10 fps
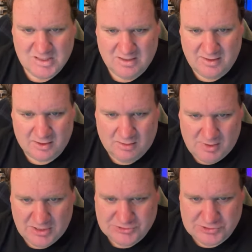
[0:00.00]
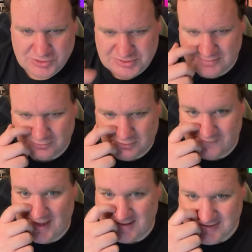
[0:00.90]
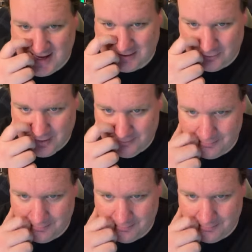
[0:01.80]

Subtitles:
Not all monsters look typical. That is accurate.